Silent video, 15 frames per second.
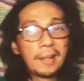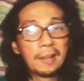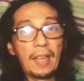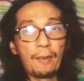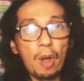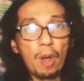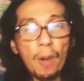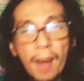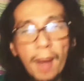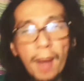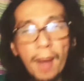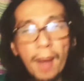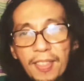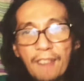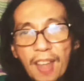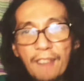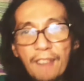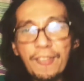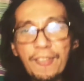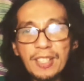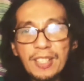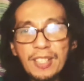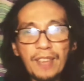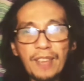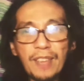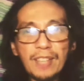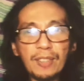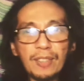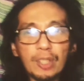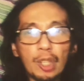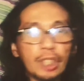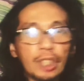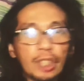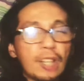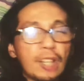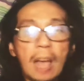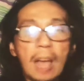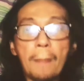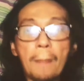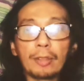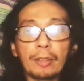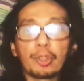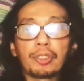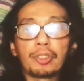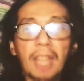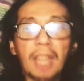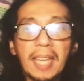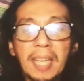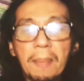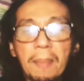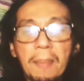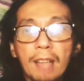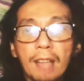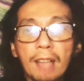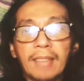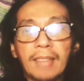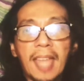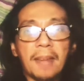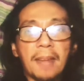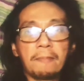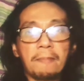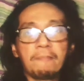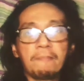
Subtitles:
They were already there face to face with Konton, about to take him out. Then,